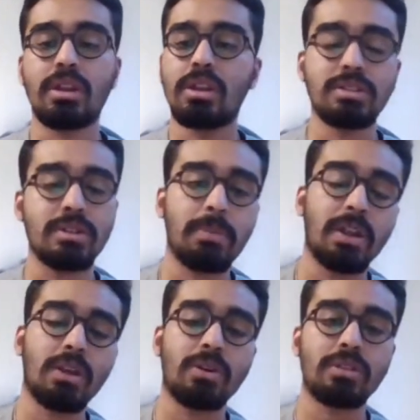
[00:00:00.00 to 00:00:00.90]
And it's
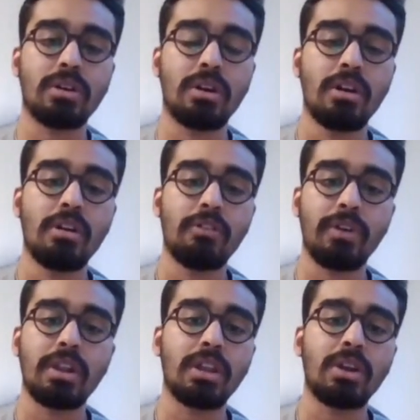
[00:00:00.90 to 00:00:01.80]
depending on the
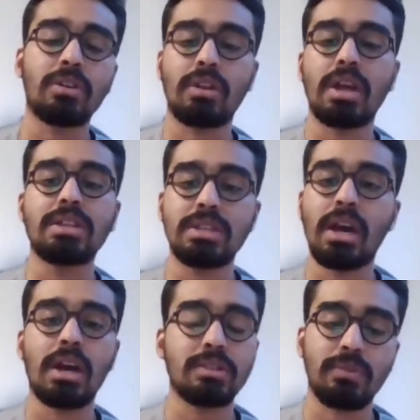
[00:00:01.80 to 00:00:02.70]
funding or grants he
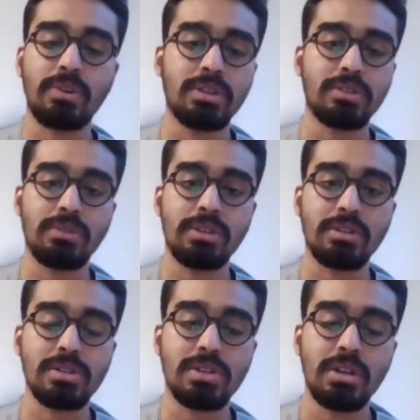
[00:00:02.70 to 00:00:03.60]
has for his
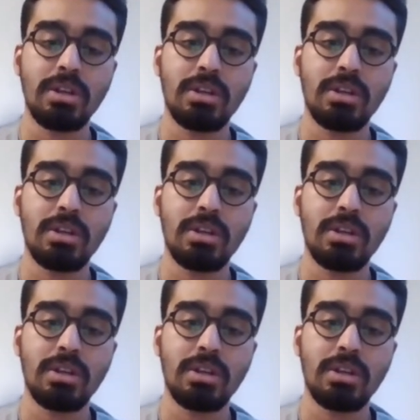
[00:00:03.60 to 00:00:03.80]
research.